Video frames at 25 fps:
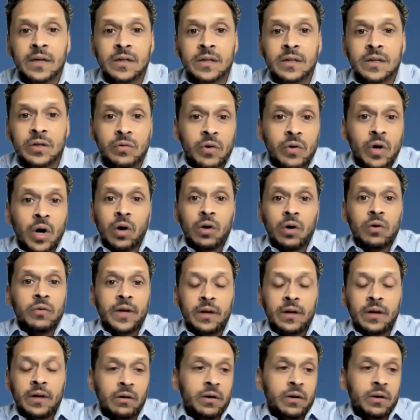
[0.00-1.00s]
Know
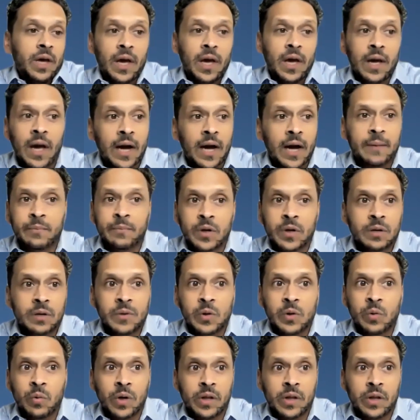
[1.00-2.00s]
that, okay, I'm going to
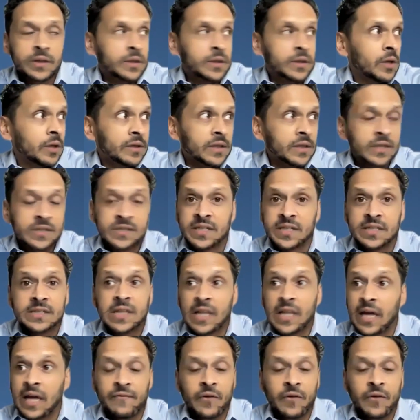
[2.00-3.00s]
be willing. Is this
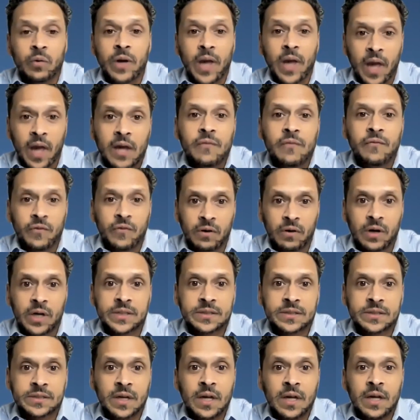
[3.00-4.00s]
life okay for us?